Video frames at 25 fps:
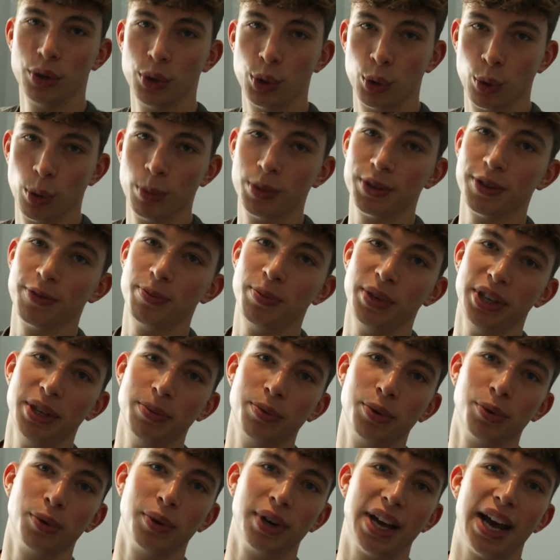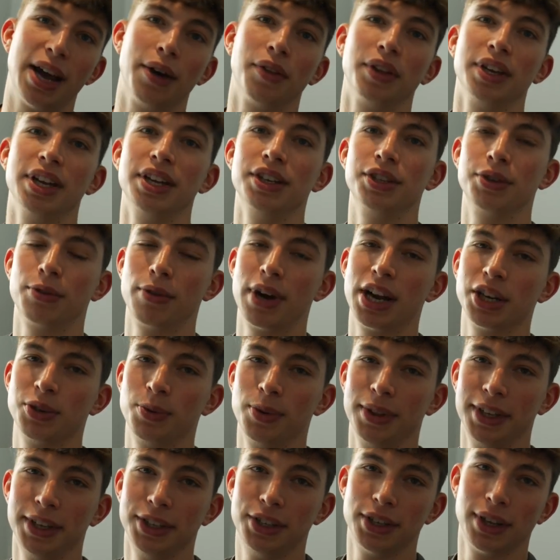groups of people and how they interact
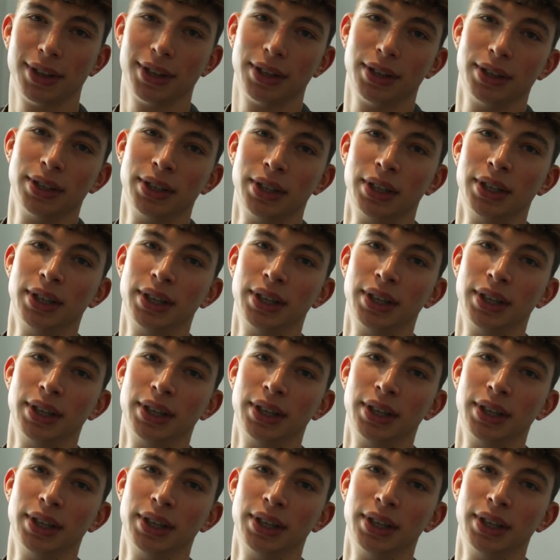with each other.